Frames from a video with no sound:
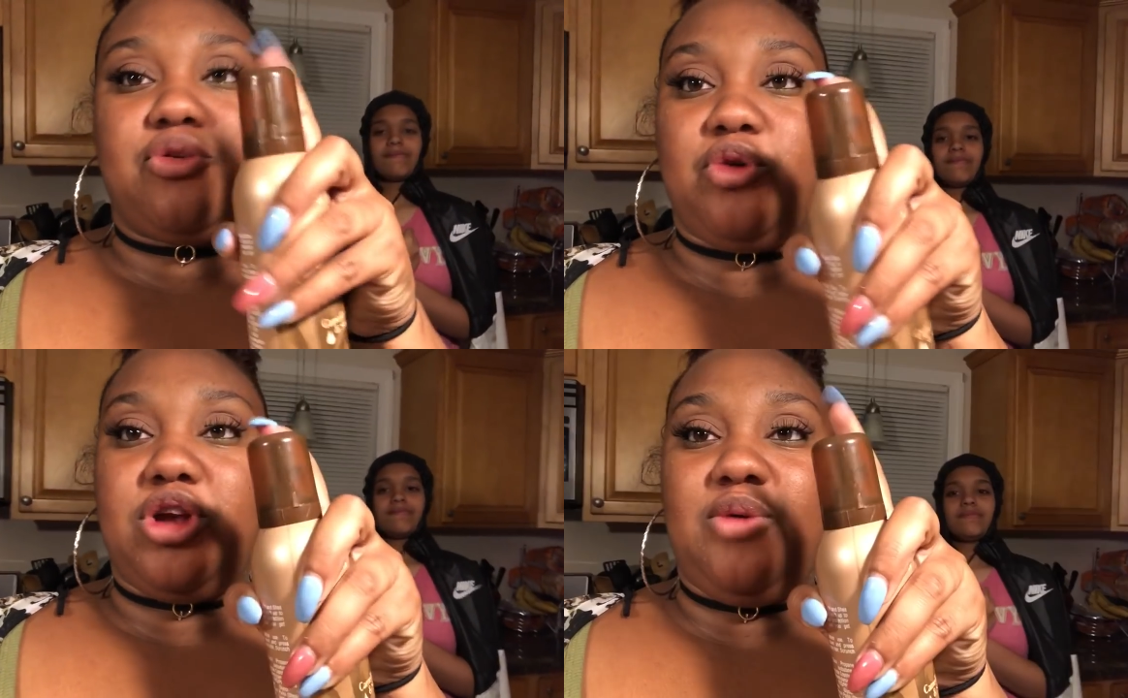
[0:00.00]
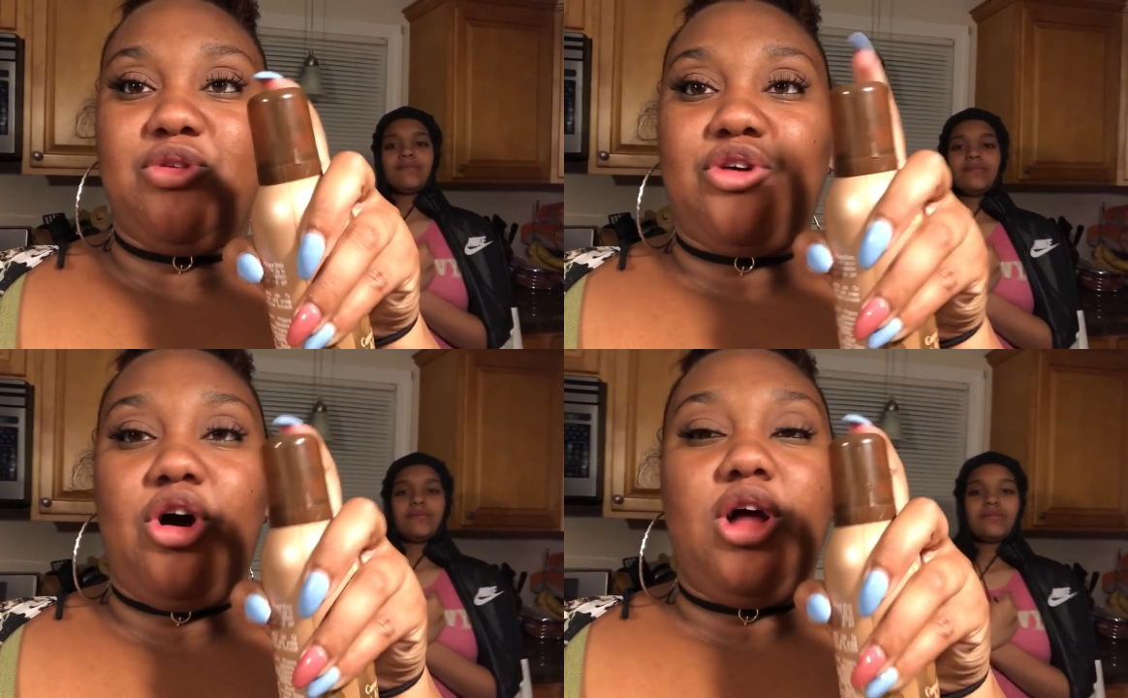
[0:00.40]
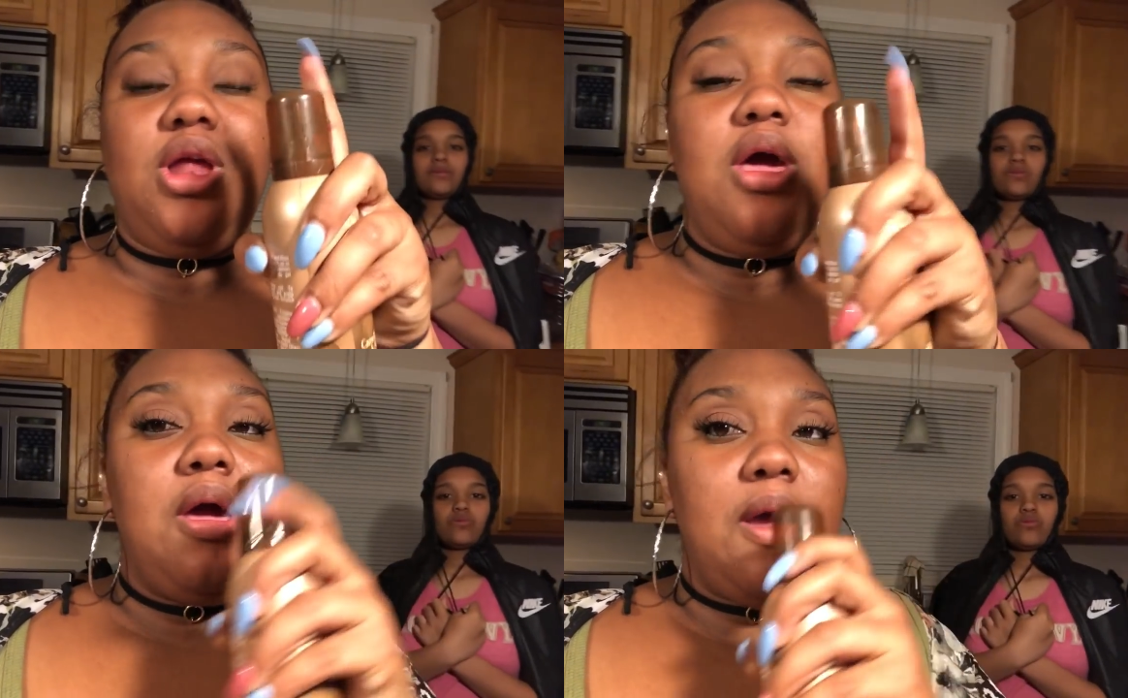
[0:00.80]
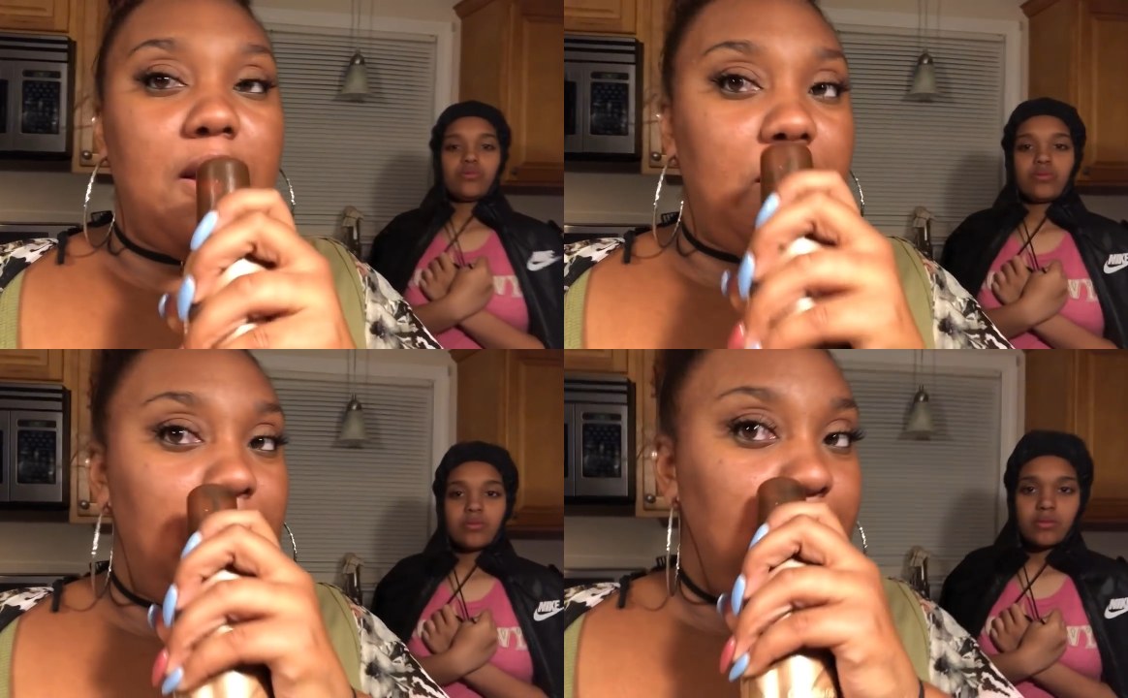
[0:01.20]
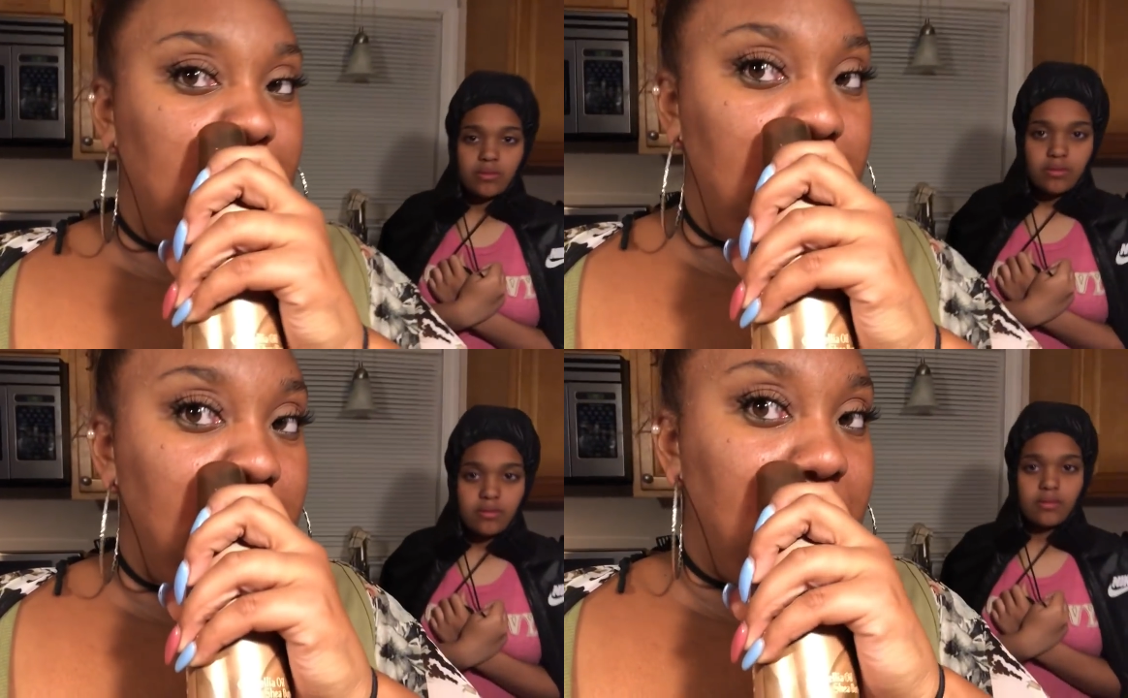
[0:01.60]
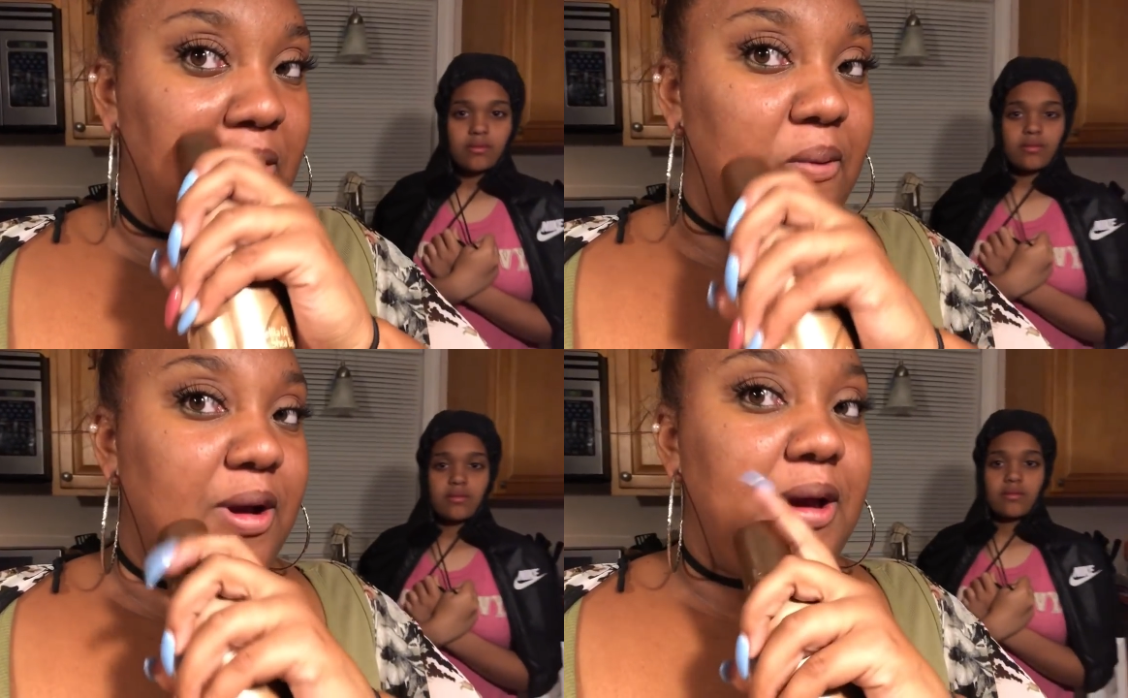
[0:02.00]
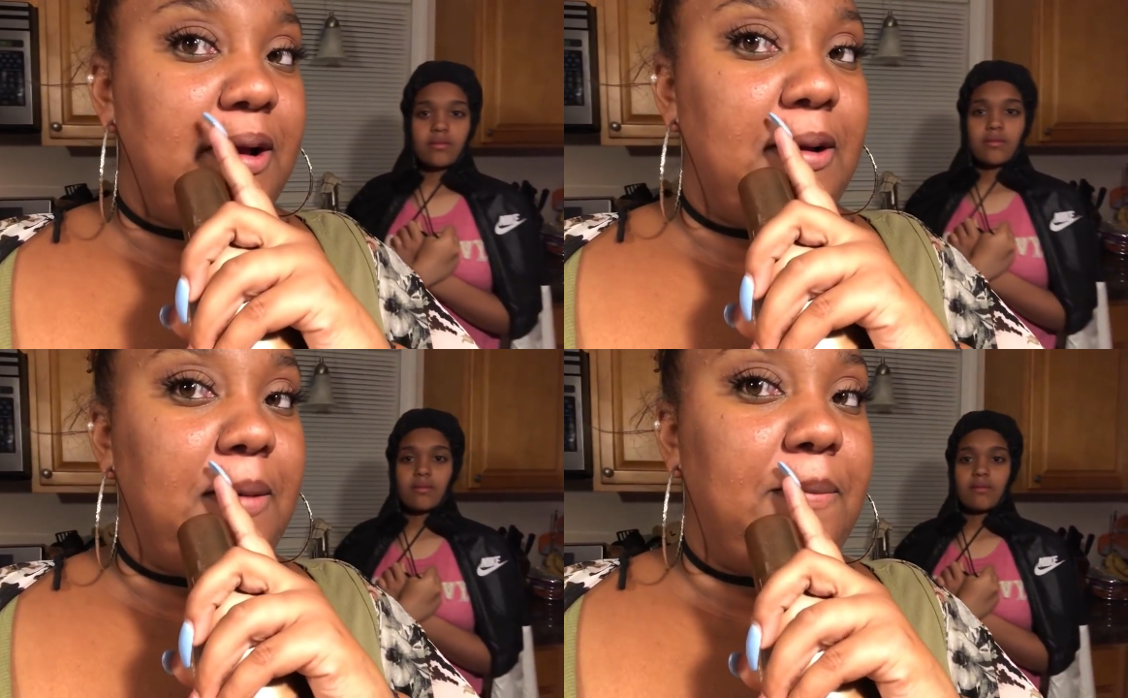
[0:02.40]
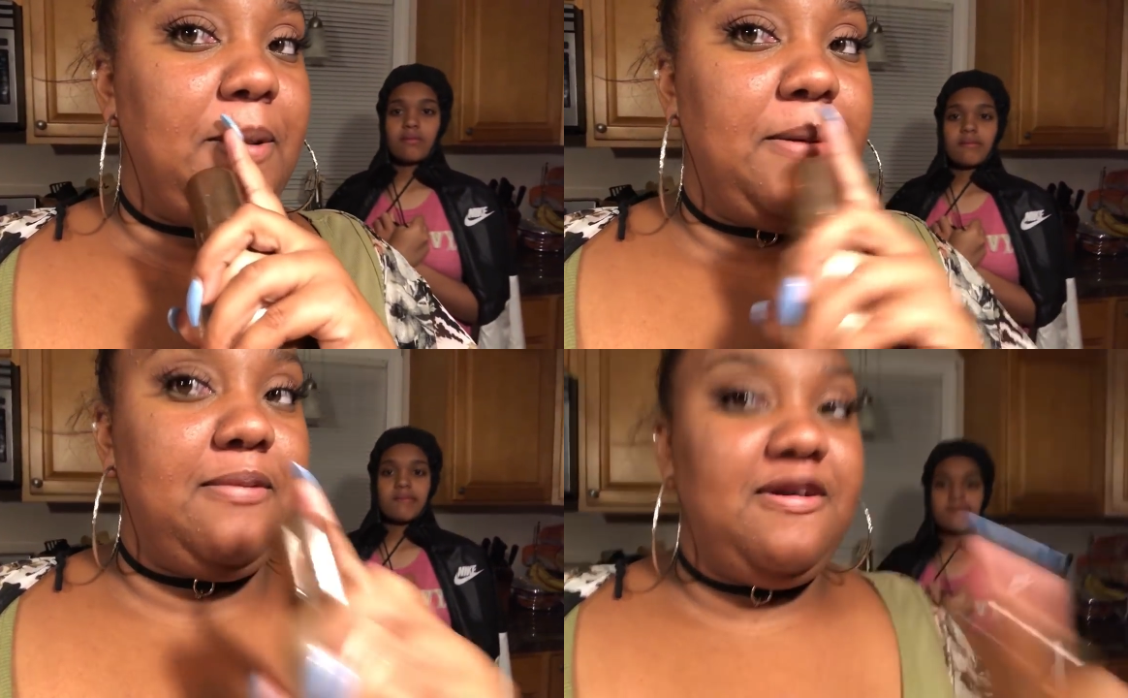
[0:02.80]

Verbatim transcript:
Speaker 1: squirty was gone, and all of it went right here, and it burnt